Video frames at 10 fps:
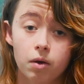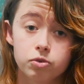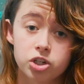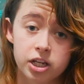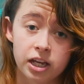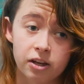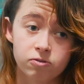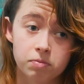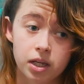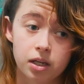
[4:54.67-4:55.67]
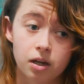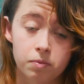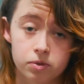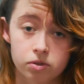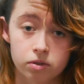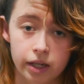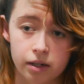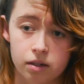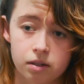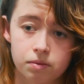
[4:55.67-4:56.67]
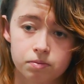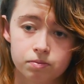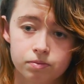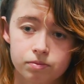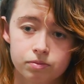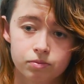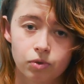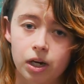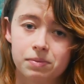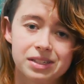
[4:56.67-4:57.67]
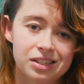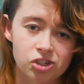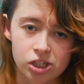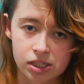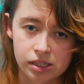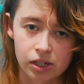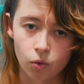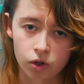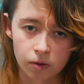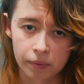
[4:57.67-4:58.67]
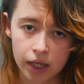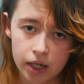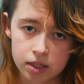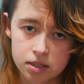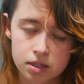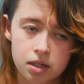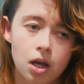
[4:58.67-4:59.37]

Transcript: She gave me a recommendation to see an orthopedist.